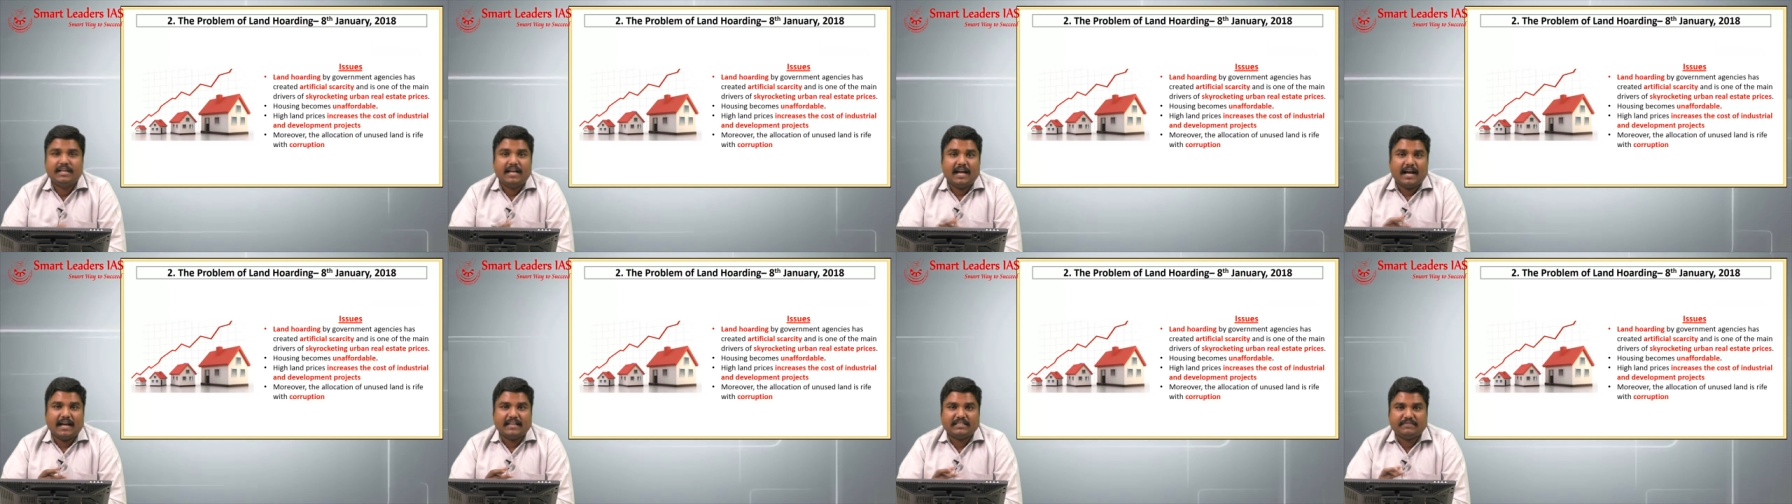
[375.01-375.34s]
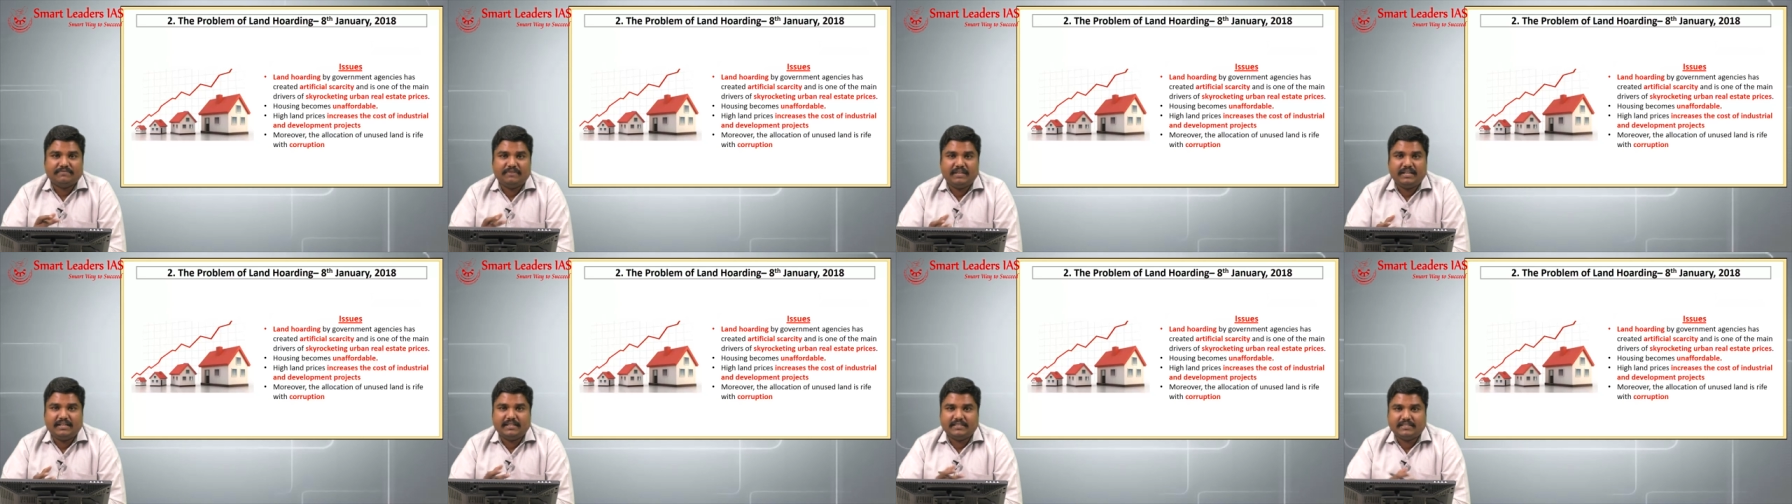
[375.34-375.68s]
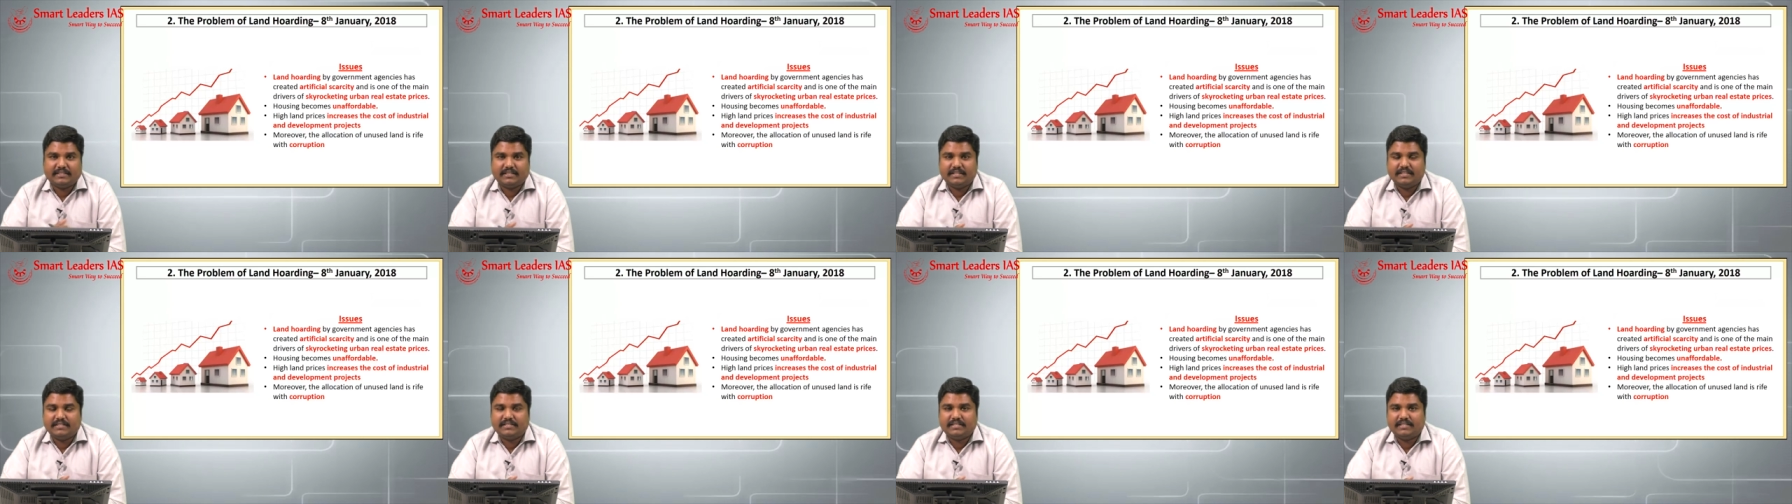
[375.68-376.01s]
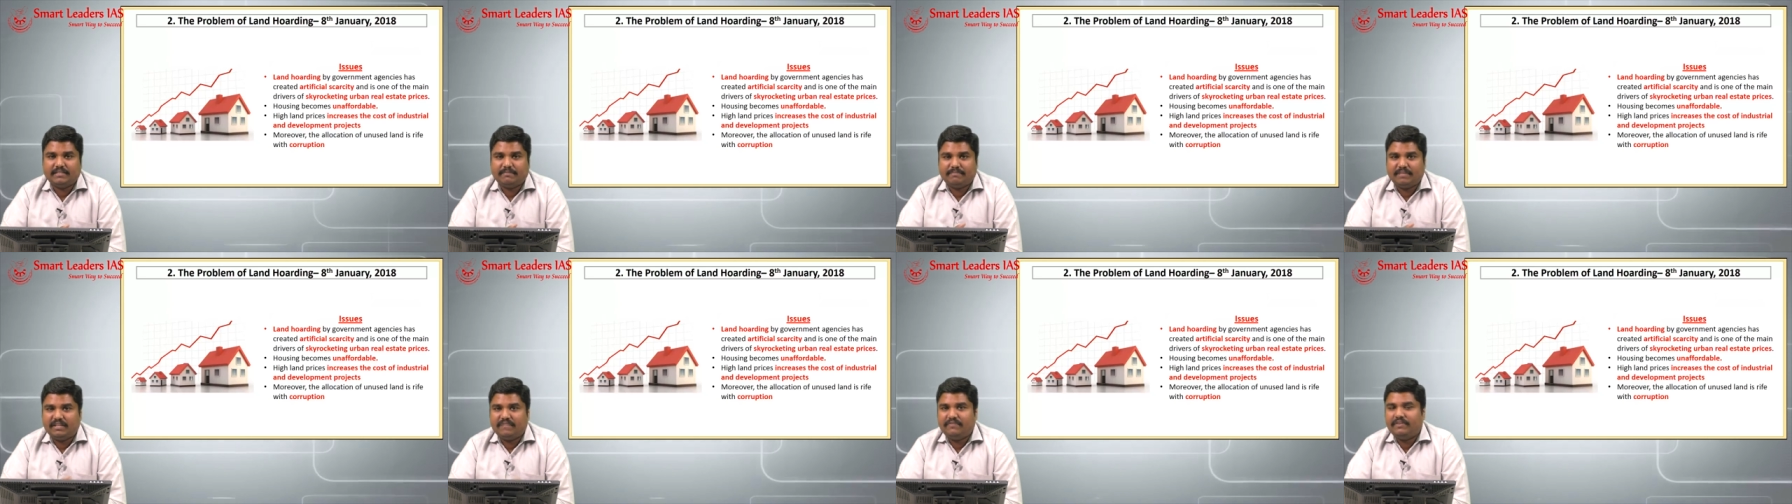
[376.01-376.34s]
As we discussed in
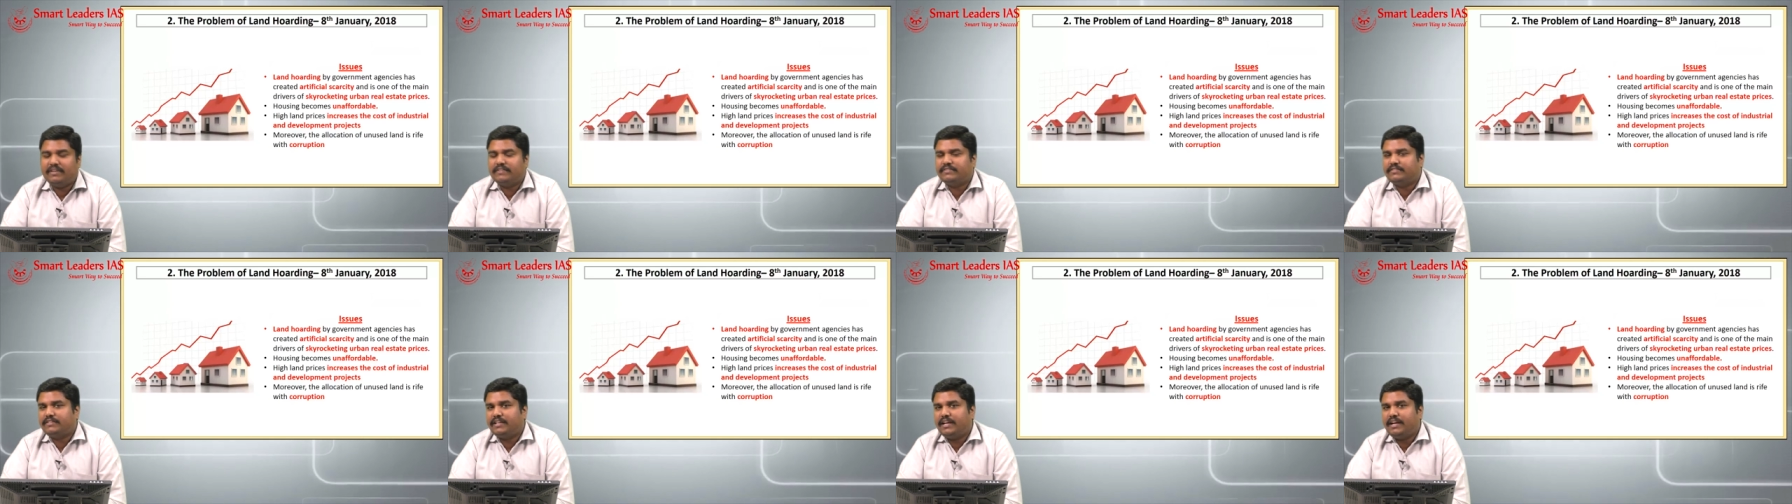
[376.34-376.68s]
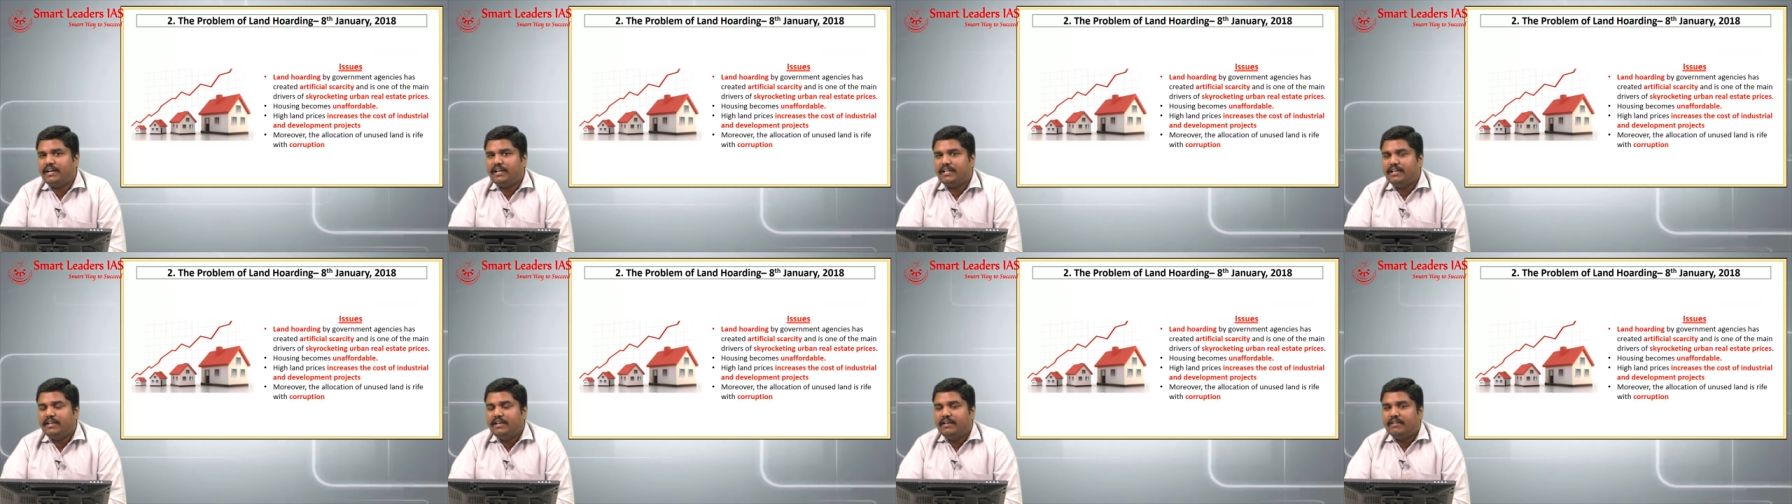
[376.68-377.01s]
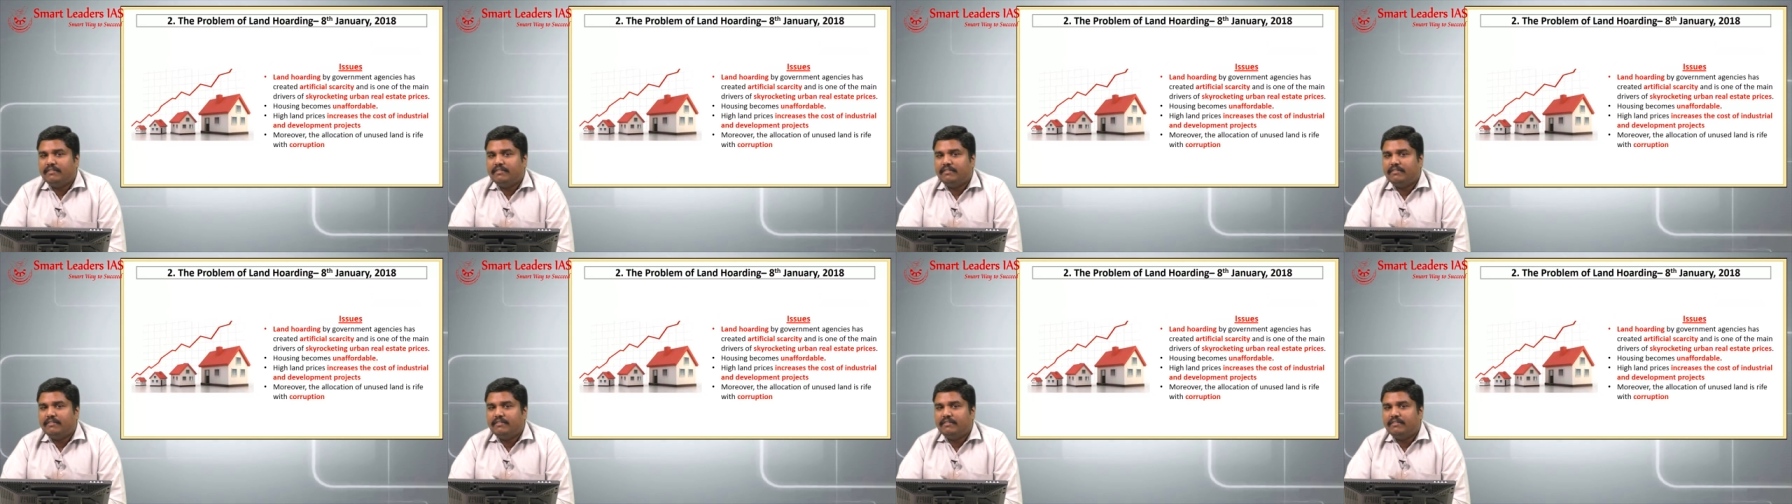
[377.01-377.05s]
the previous slide,